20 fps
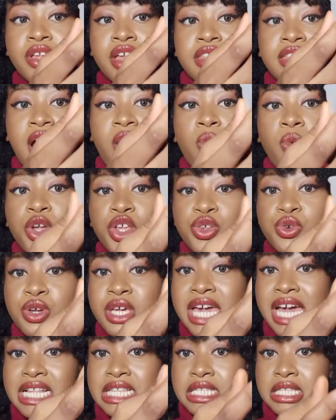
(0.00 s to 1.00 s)
Now when you
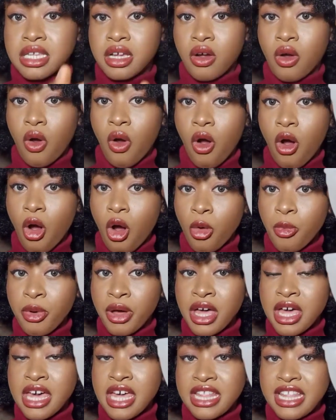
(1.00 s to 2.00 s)
get the
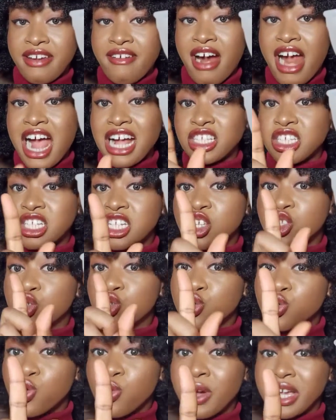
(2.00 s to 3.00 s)
cup, there are actually
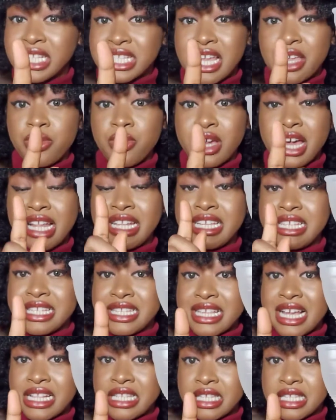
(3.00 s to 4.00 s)
2 ways that you can
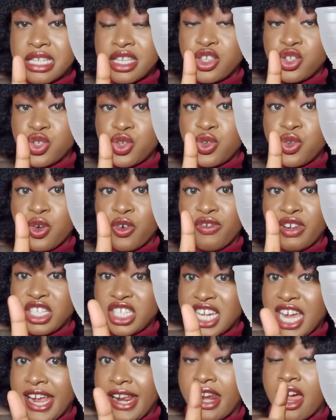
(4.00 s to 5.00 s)
insert it into your
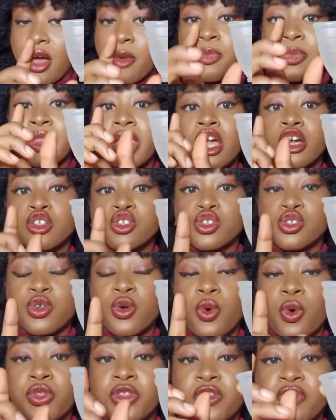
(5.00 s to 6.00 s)
vagina.
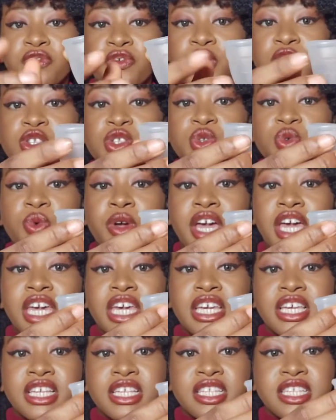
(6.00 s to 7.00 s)
So the first way
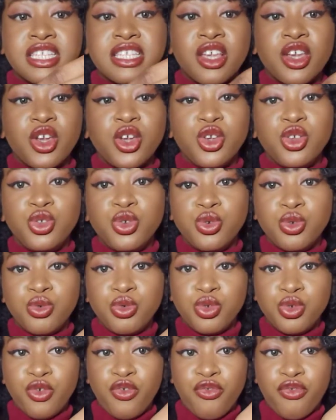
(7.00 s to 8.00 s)
is
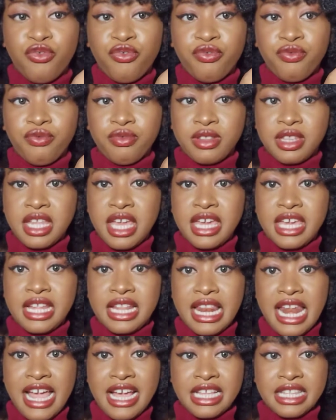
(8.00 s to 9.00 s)
you take
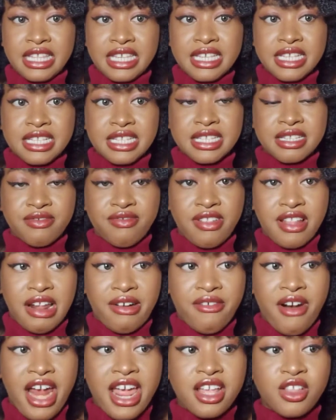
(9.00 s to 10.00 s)
it like this,
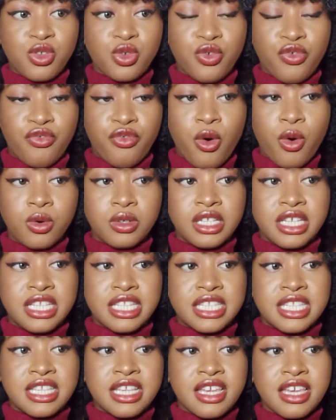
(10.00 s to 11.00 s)
right? You fold
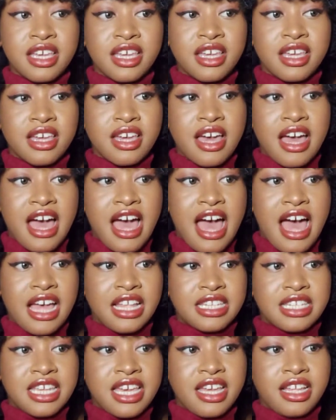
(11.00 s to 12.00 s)
it
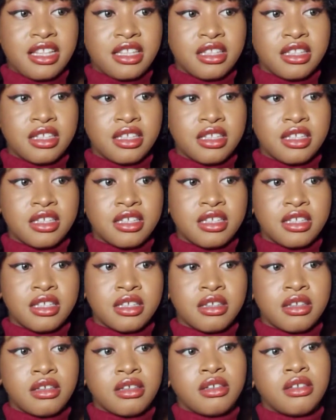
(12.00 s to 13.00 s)
and then
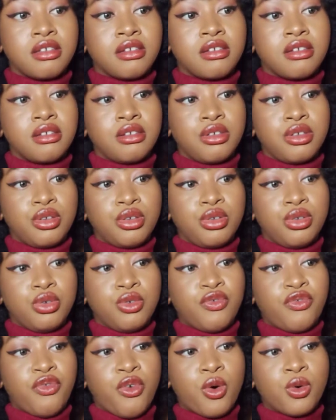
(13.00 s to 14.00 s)
you
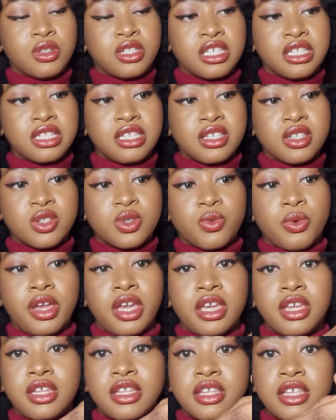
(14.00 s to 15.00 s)
fold it this way.